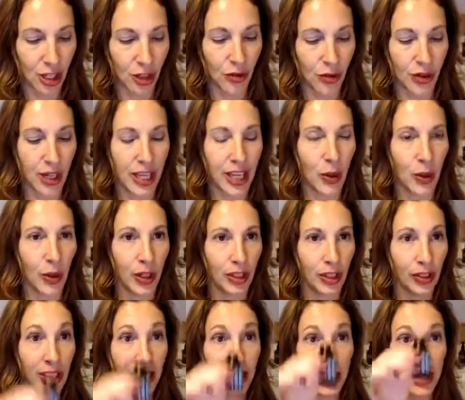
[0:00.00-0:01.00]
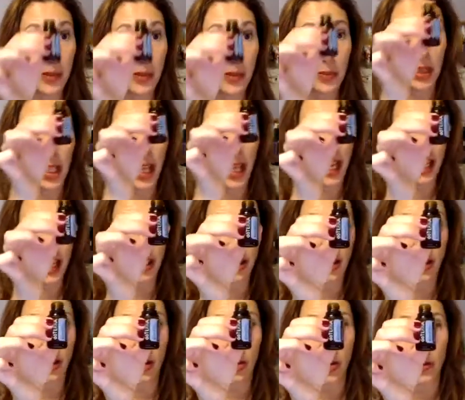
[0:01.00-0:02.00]
a great oil. It is a blend,
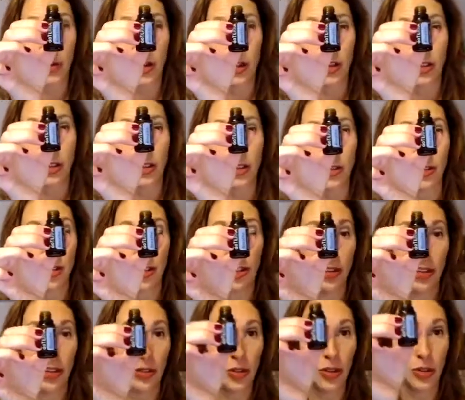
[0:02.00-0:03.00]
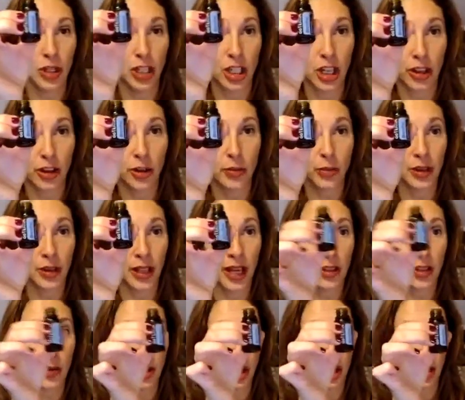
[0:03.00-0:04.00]
so I'm introducing you to another
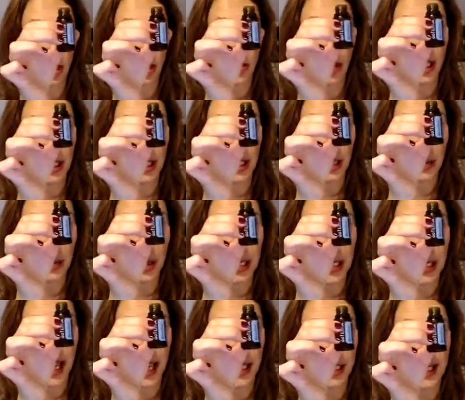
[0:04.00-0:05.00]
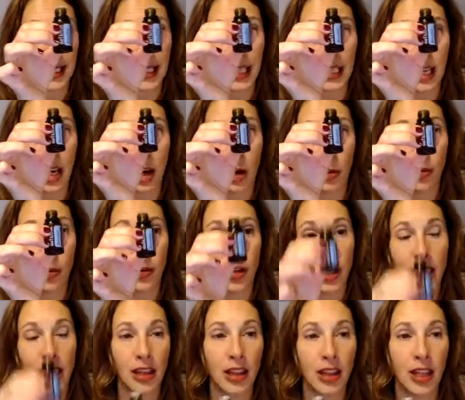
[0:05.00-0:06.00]
blend. We talked about Slim and Sassy and now
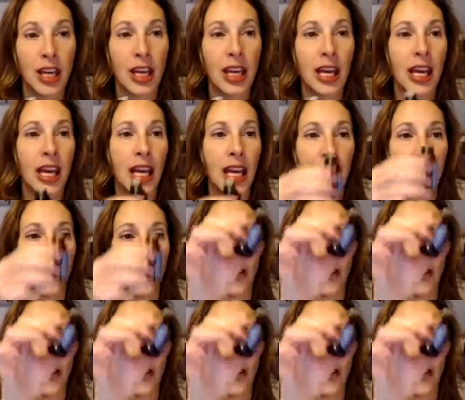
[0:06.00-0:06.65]
Breathe. And